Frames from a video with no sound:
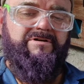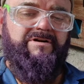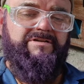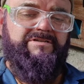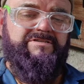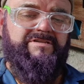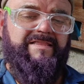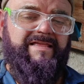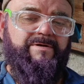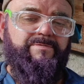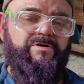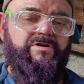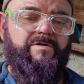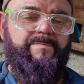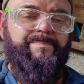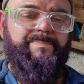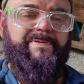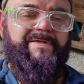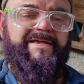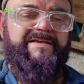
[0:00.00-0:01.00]
Right, so now we're
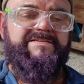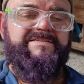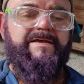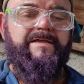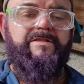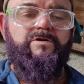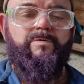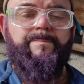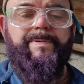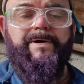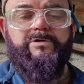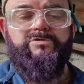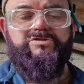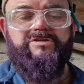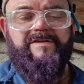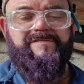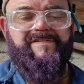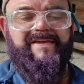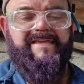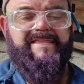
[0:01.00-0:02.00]
going to place that little
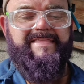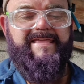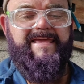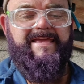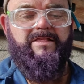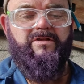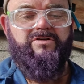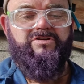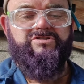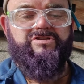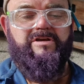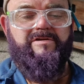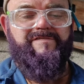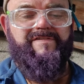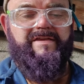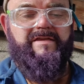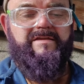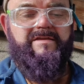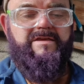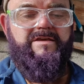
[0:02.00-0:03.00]
posty thing in there, like so. I
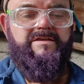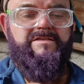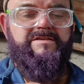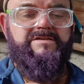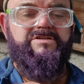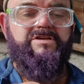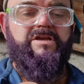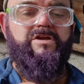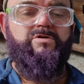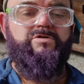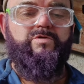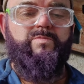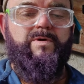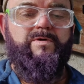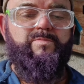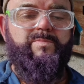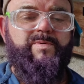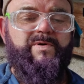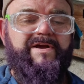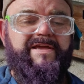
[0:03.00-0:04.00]
think, does it go only
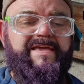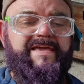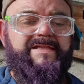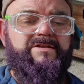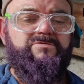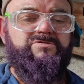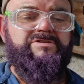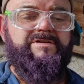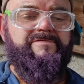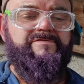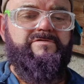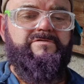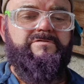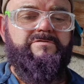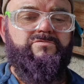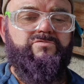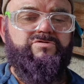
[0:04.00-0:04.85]
one way in or something?